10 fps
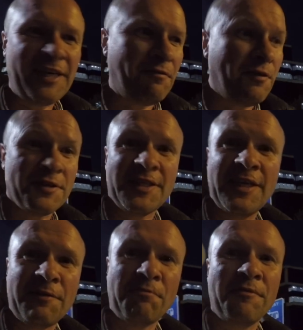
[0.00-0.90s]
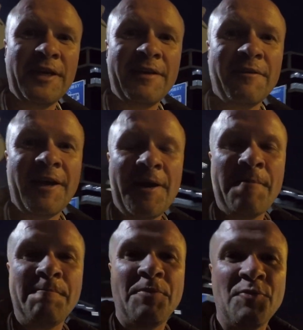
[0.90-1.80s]
If you got to this point,
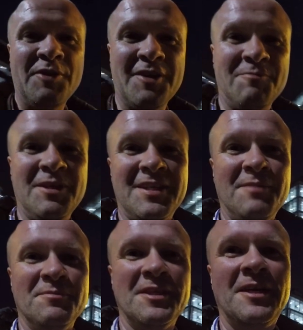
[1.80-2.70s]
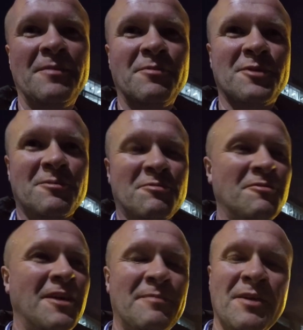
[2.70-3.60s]
why not give me a thumbs up or
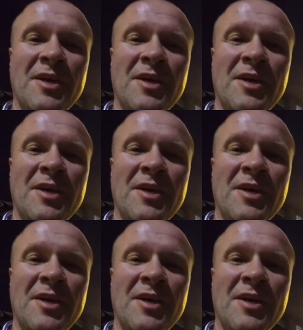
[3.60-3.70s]
subscribe?